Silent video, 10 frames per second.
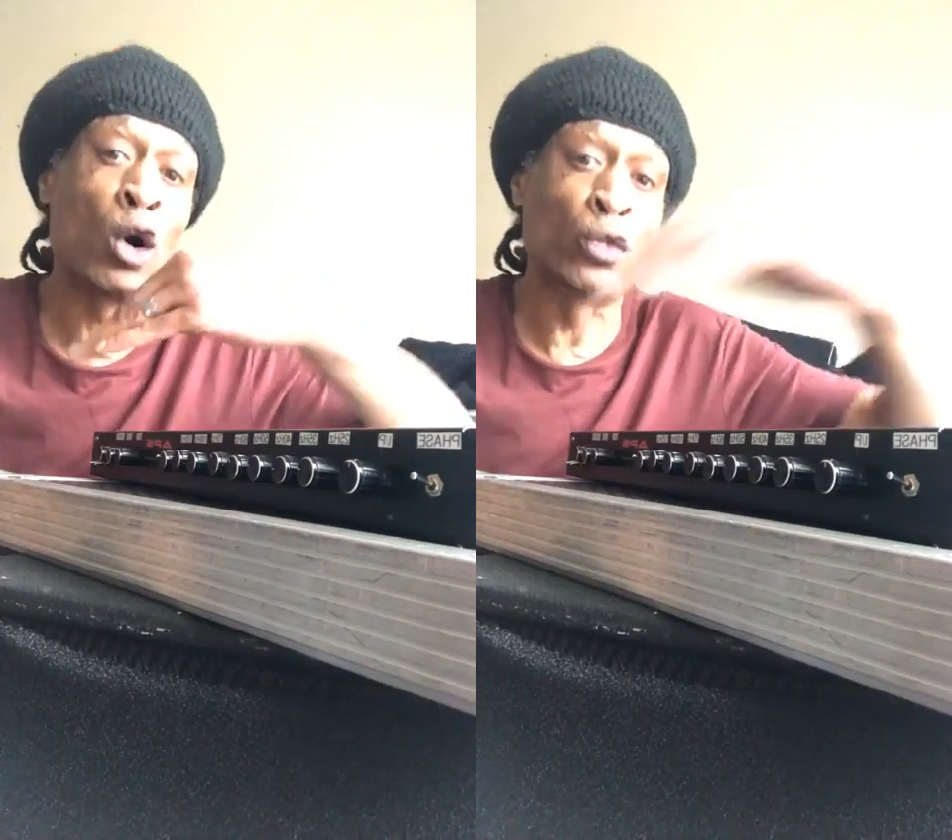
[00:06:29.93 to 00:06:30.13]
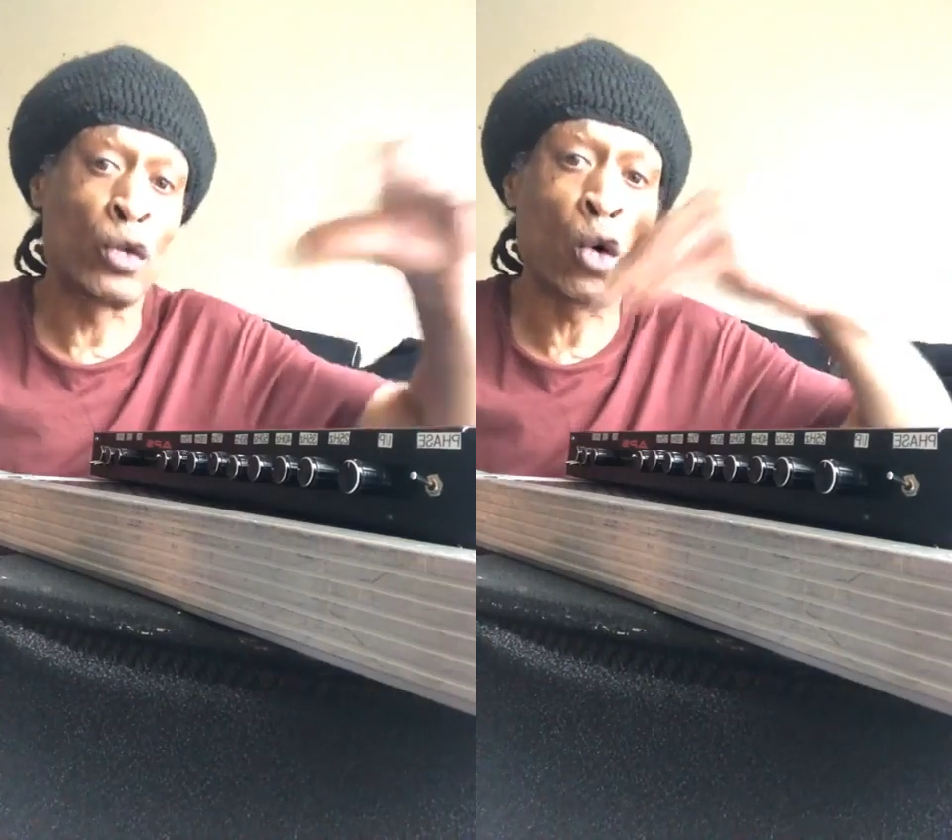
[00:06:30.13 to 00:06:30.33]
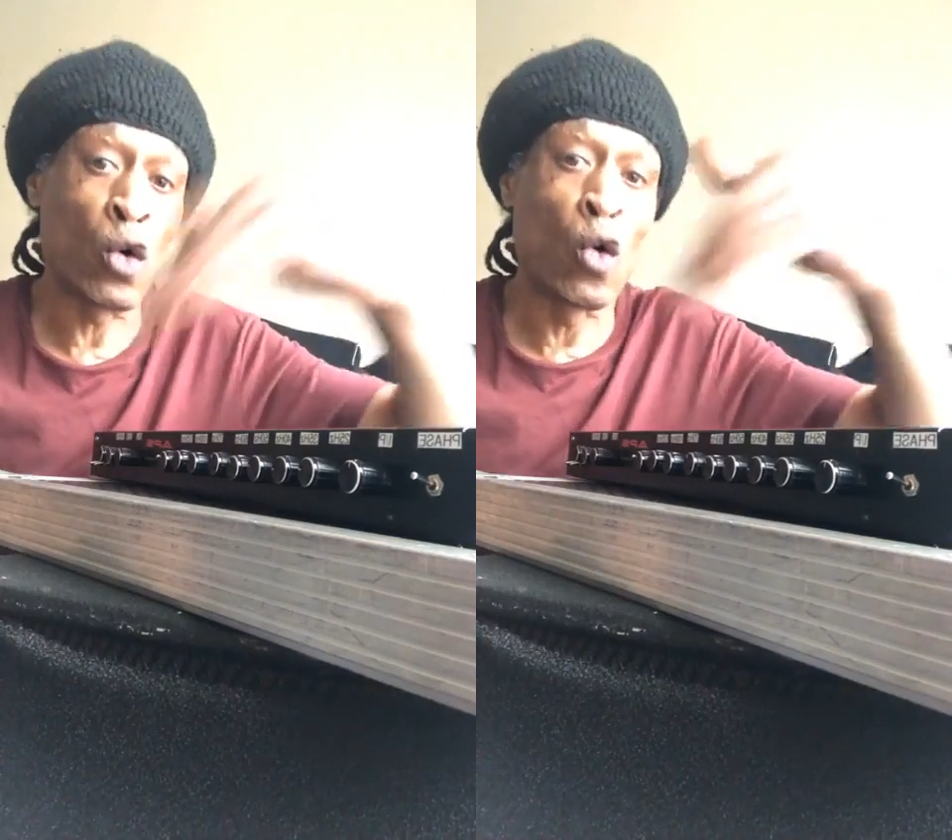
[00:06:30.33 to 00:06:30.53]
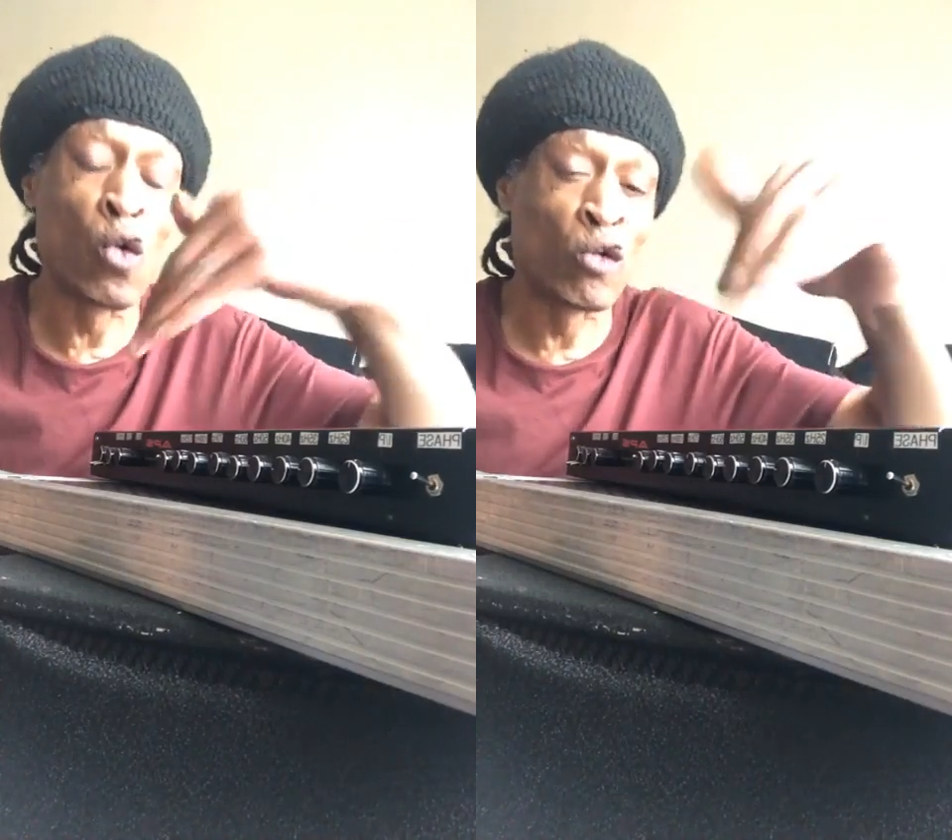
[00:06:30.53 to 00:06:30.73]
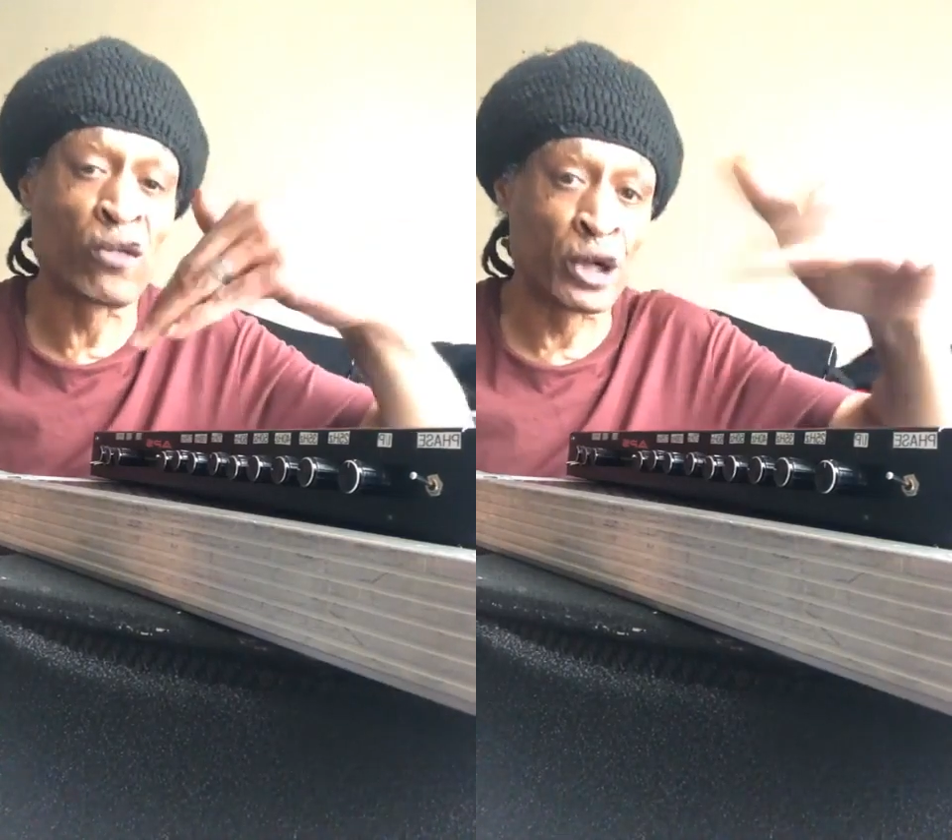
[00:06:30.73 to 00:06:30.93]
on
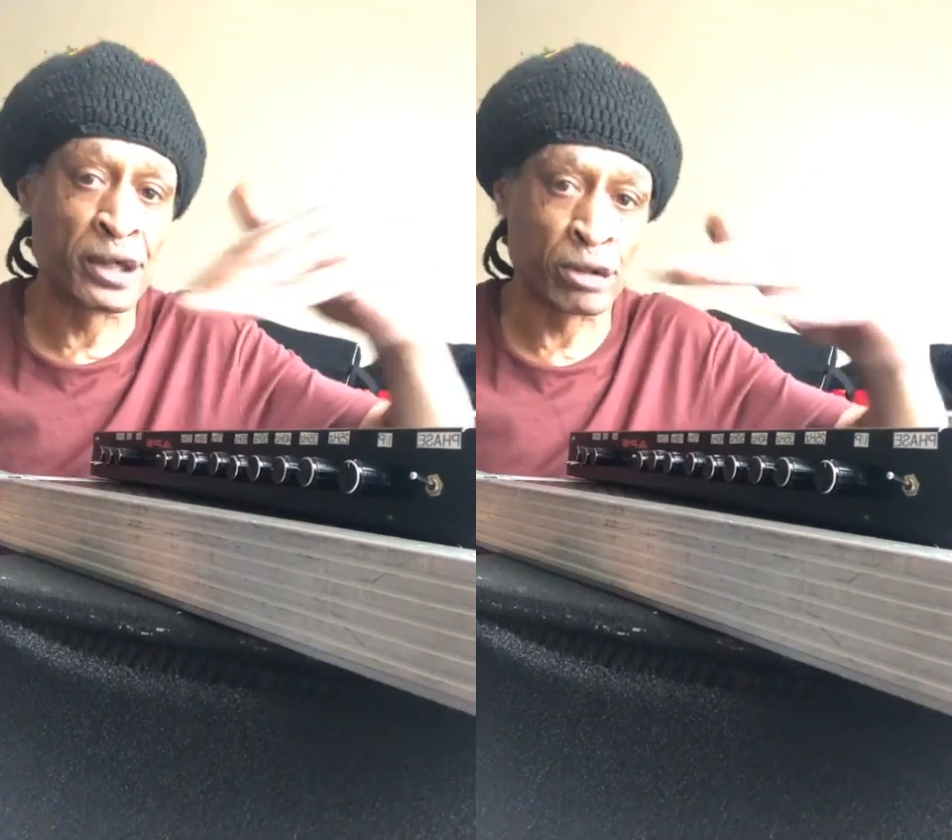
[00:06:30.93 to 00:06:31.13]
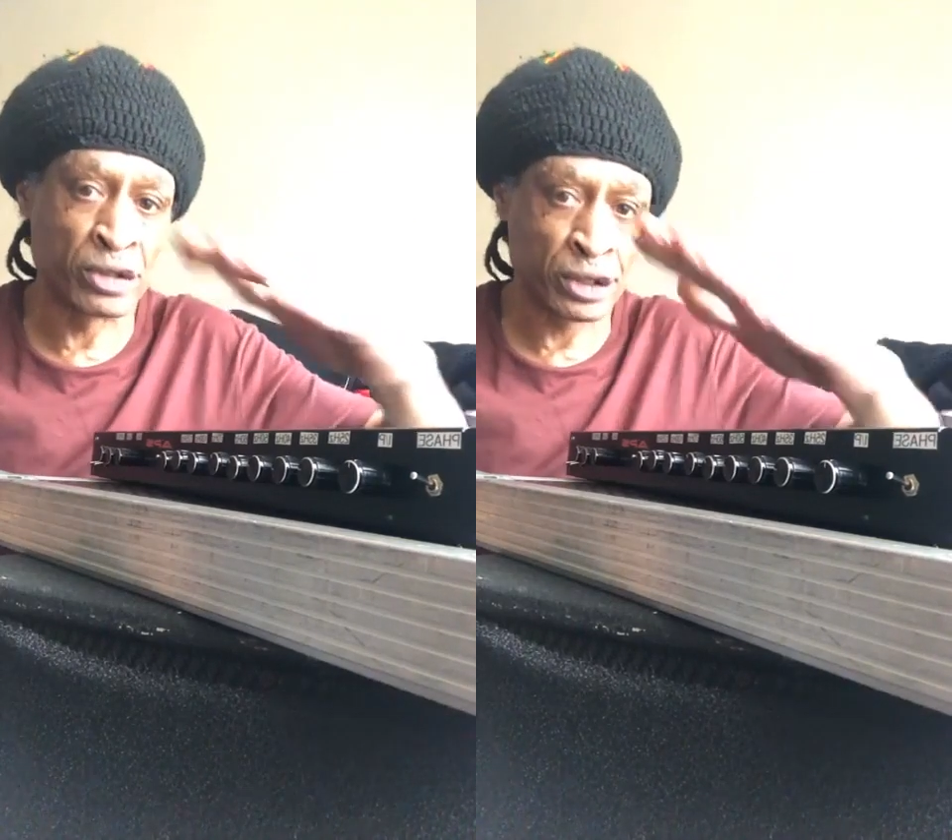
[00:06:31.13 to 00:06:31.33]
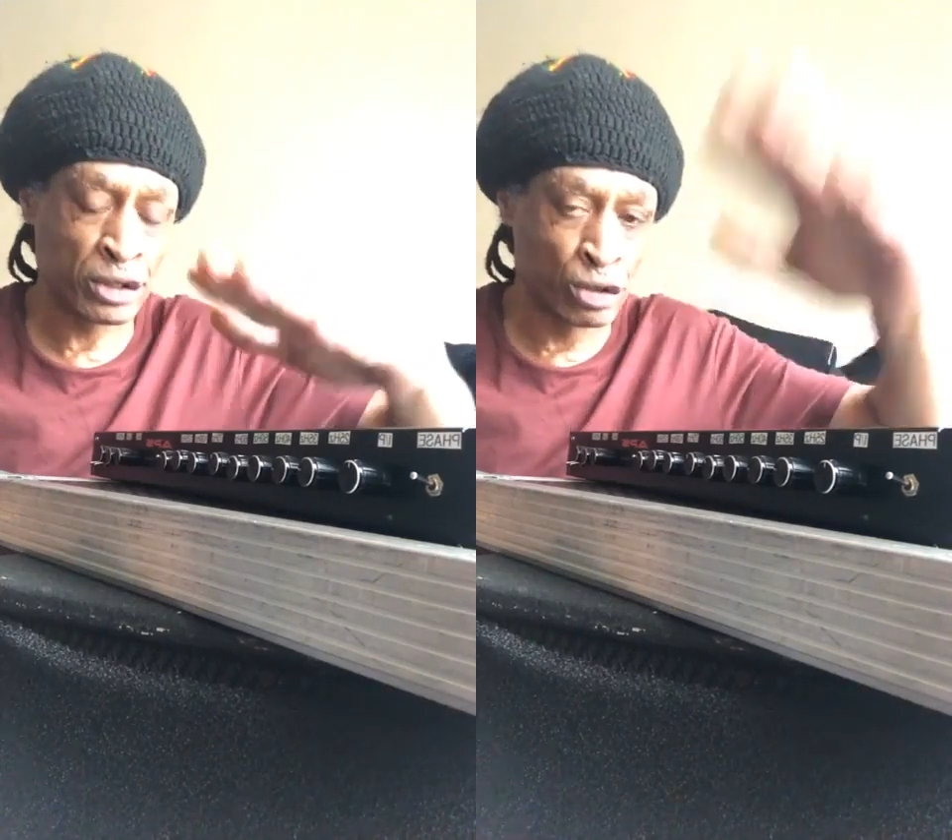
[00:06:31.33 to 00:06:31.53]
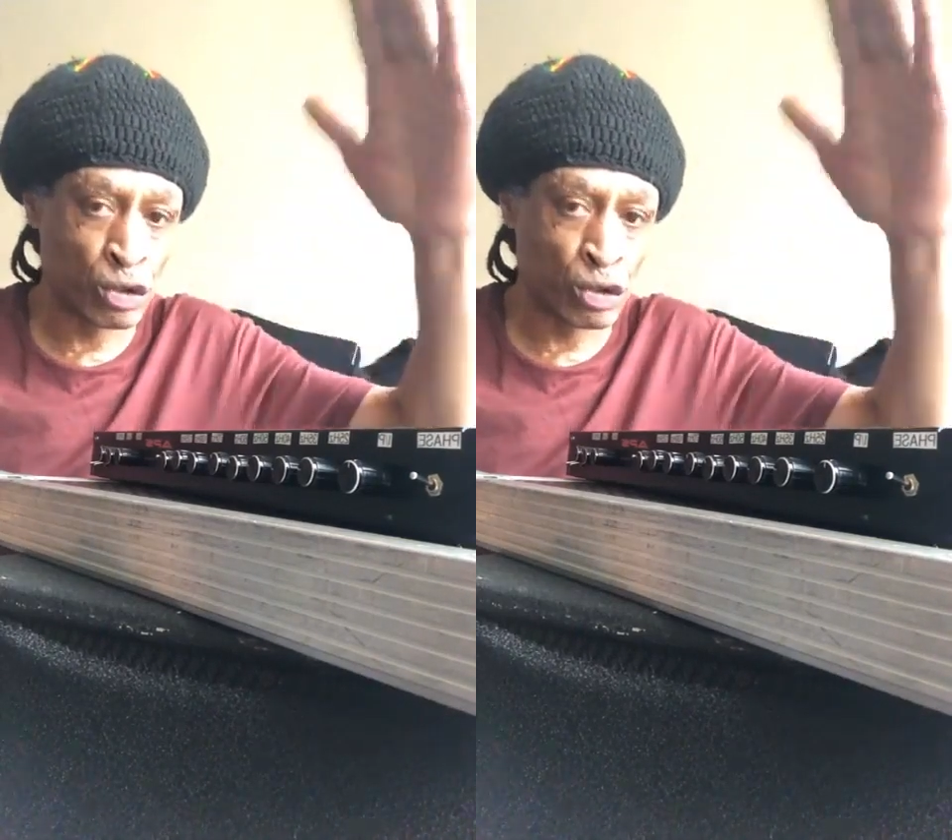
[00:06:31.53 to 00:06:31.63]
all frequencies,